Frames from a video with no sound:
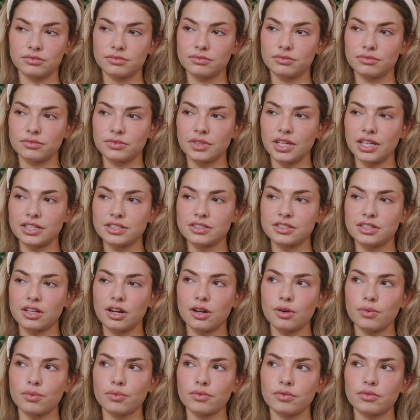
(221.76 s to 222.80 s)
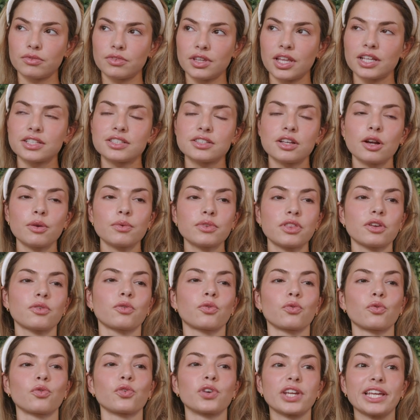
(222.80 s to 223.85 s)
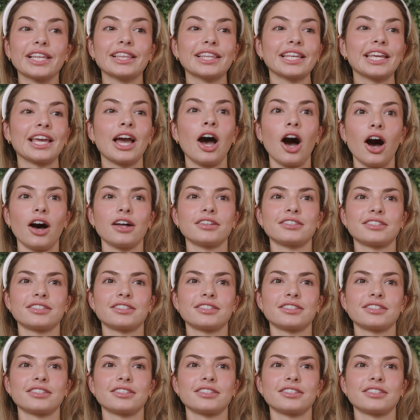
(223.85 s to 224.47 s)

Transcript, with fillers: Let's start. Let's start with a really hot